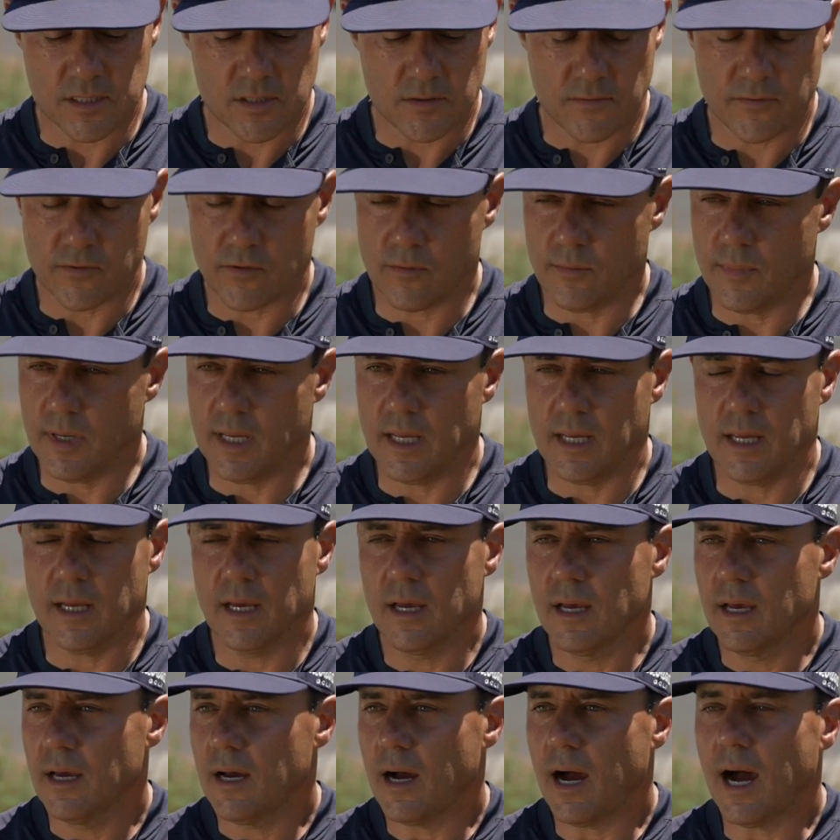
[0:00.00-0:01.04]
So for me,
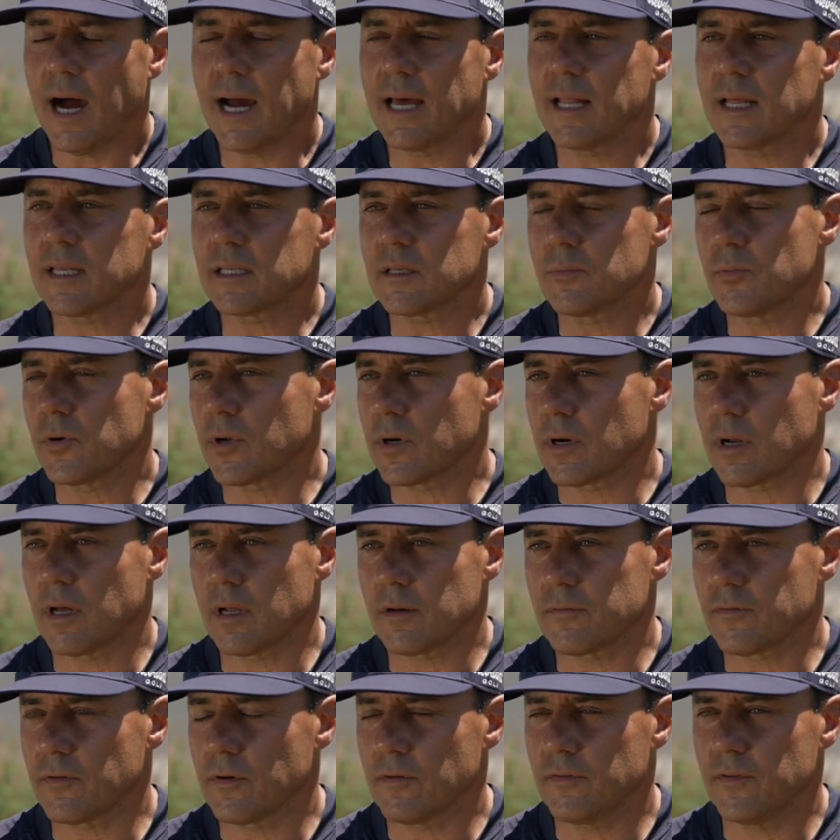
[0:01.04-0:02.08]
I like to put it
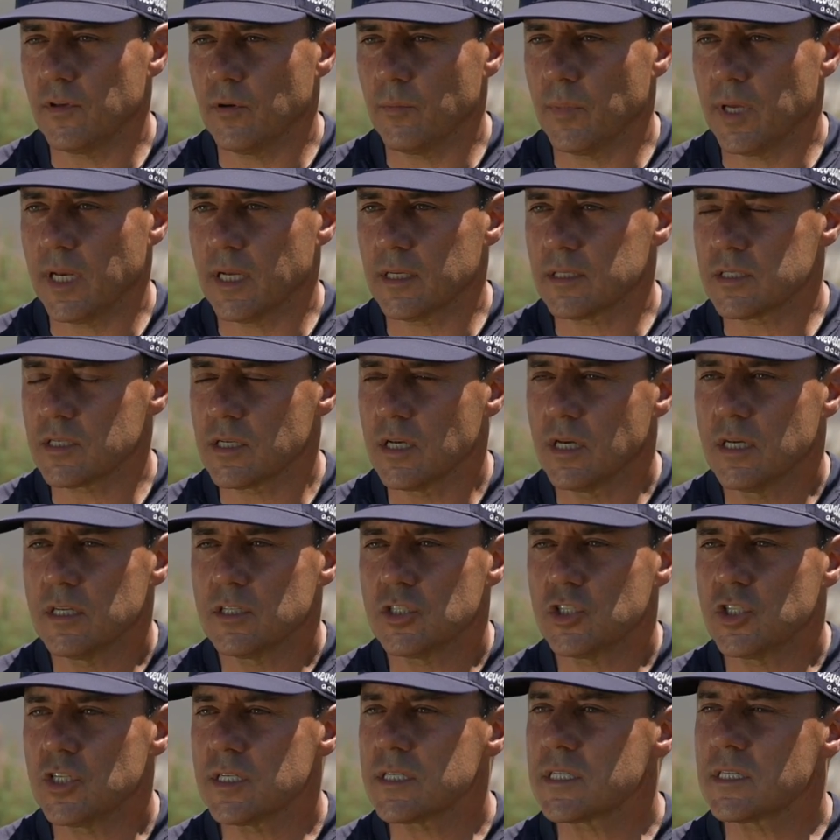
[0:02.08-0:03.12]
on for a few minutes
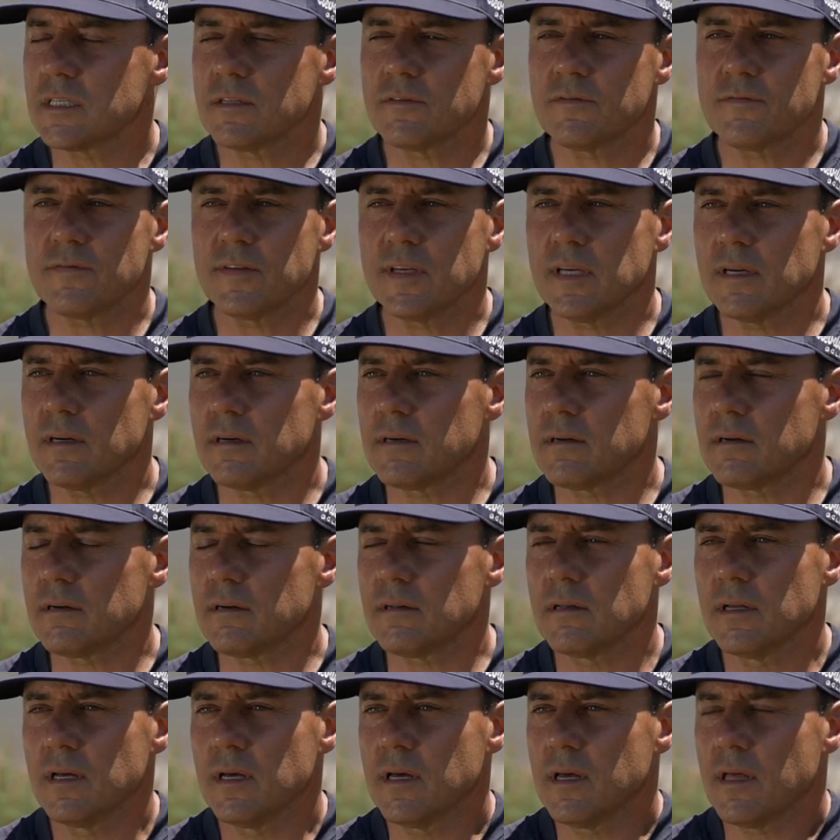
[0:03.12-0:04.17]
just to
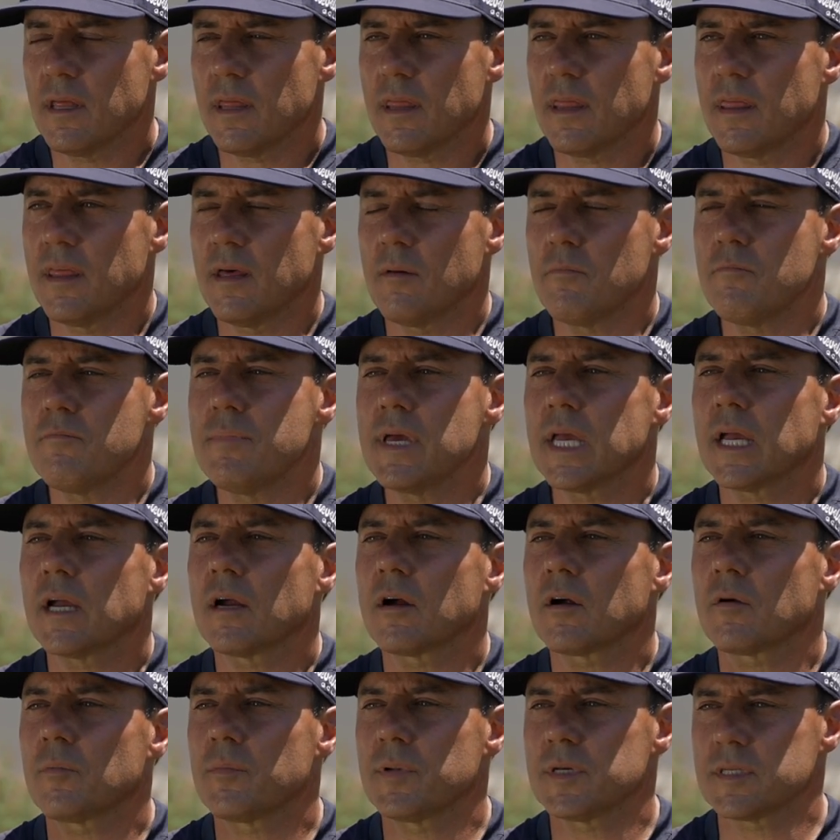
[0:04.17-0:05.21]
feel the
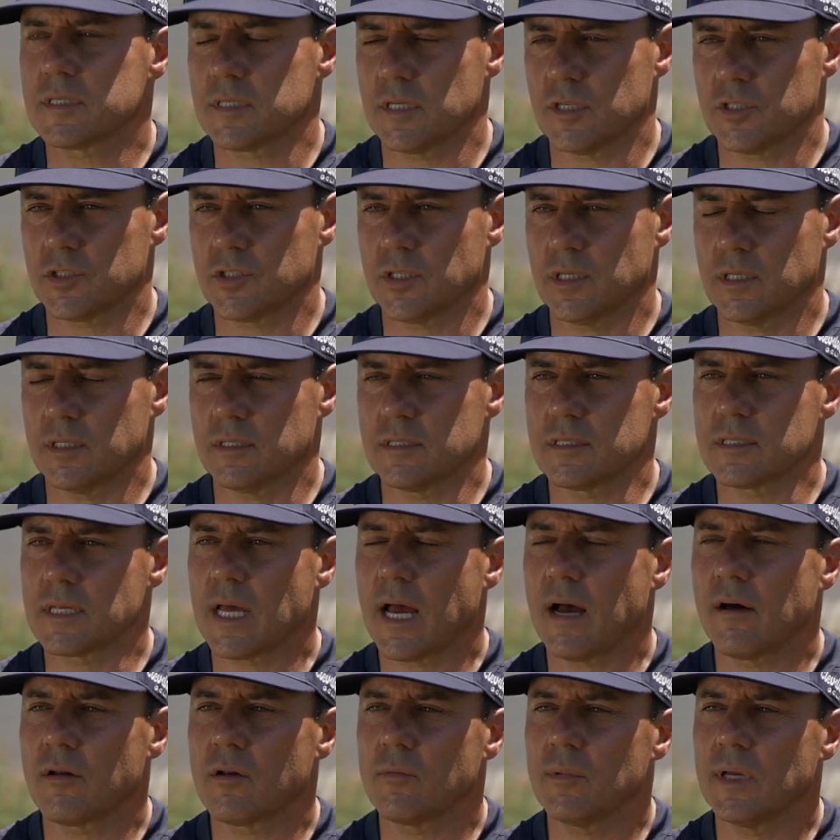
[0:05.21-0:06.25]
bigger positions,
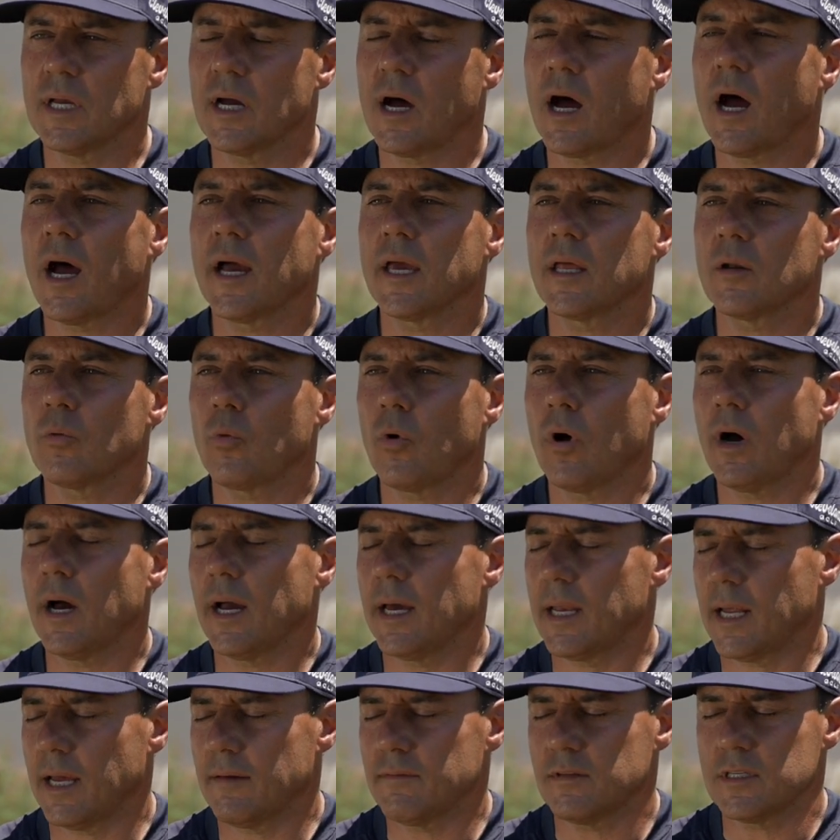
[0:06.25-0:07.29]
how to be high and
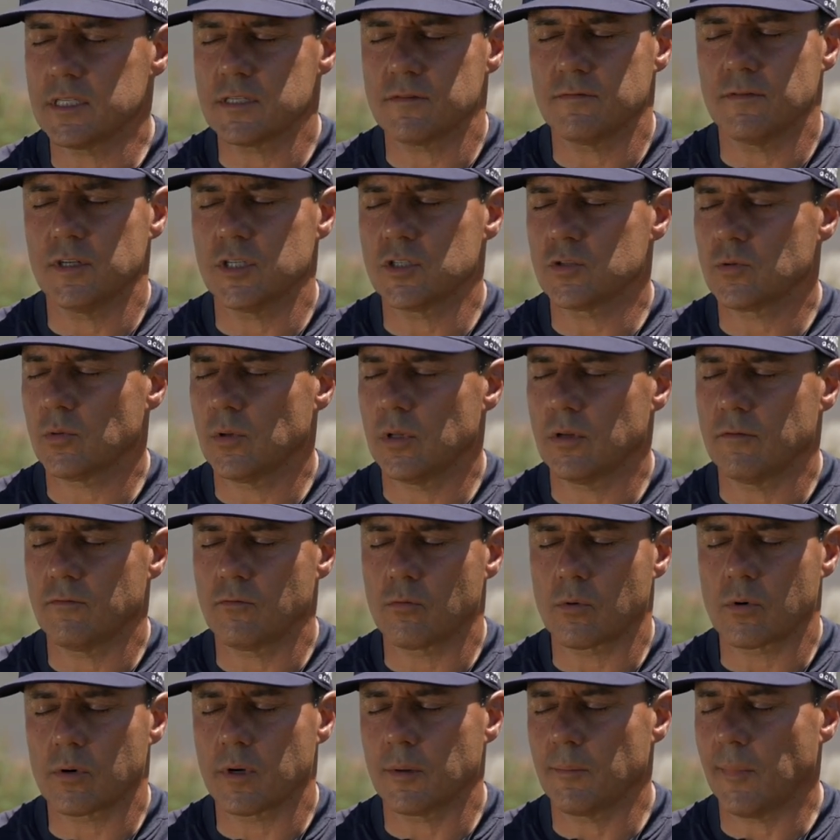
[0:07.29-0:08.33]
wide. I have this visual of
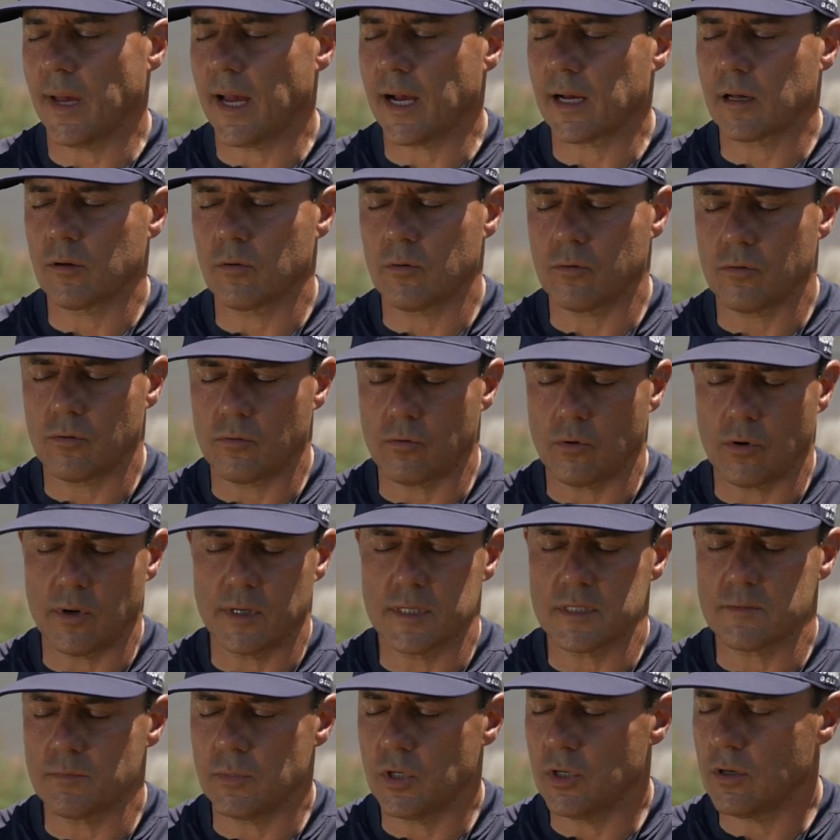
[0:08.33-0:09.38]
Rory
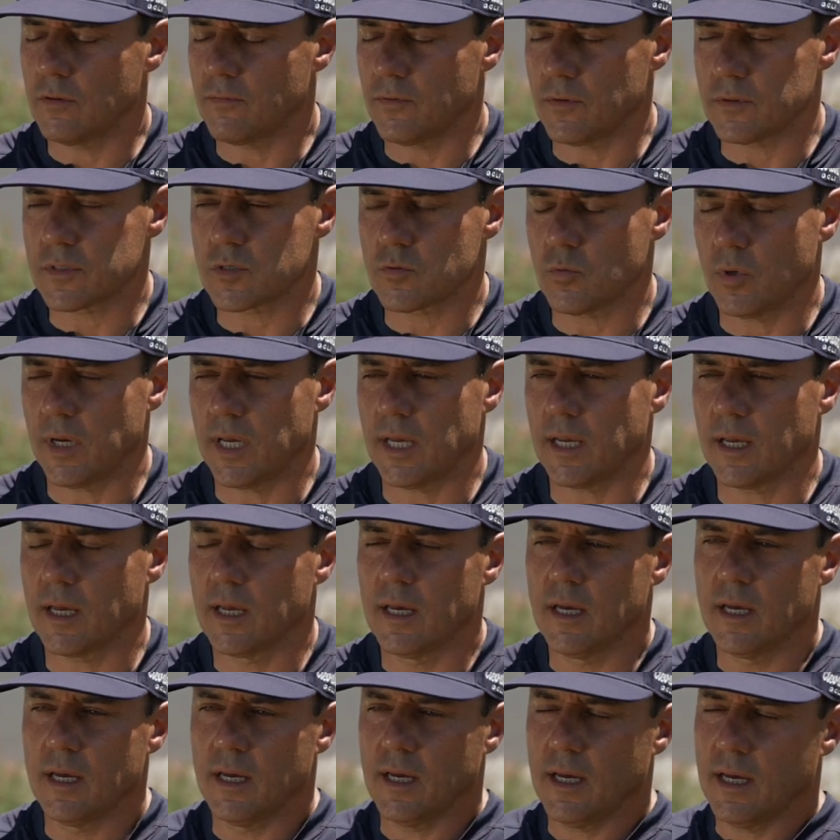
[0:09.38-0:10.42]
McIlroy's beautiful swing
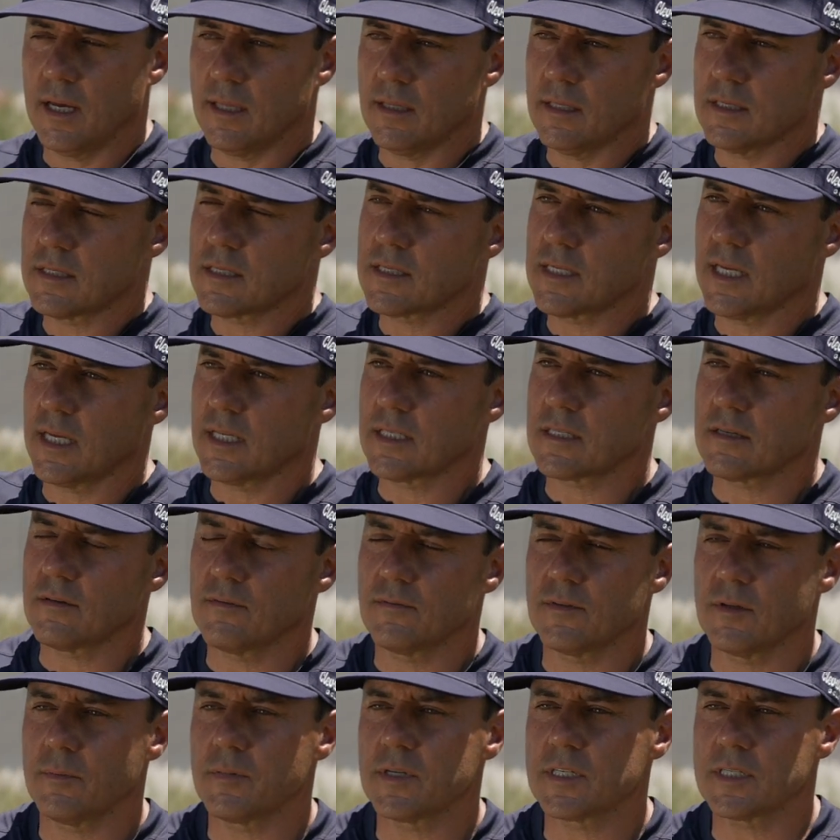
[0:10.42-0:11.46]
and the sense of
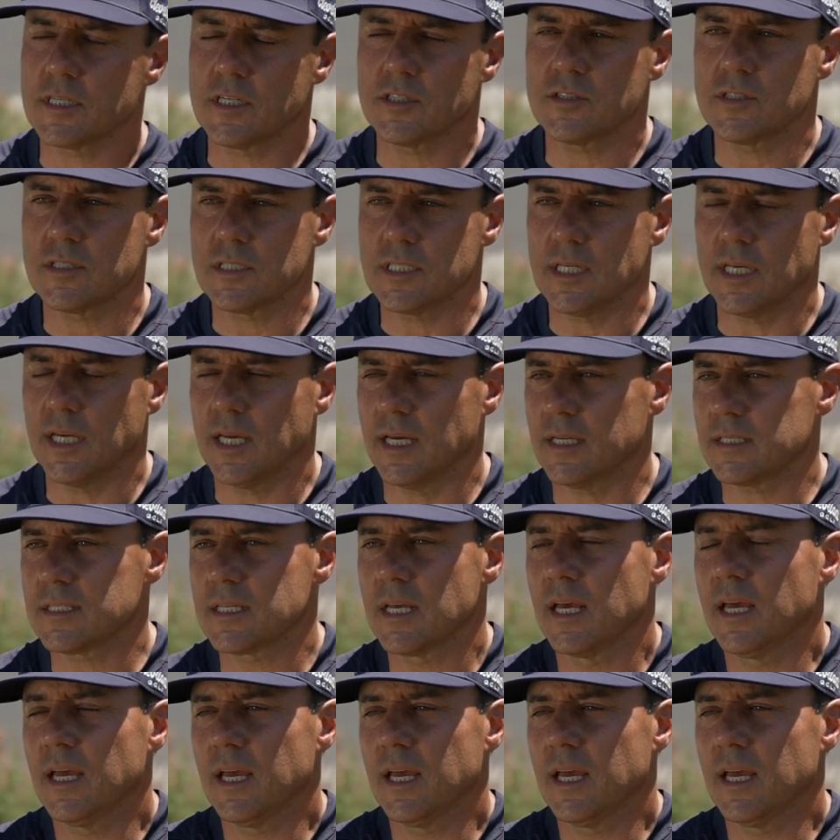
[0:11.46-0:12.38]
the positions he hits.